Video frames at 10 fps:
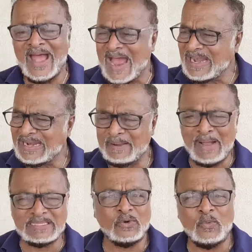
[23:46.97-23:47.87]
handled the
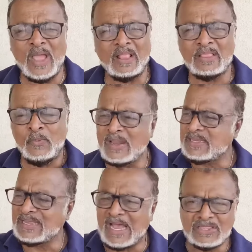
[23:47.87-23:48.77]
matter well,
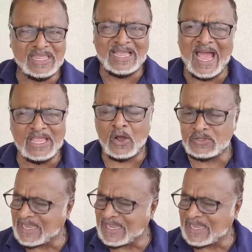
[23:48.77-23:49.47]
went and got the guy out.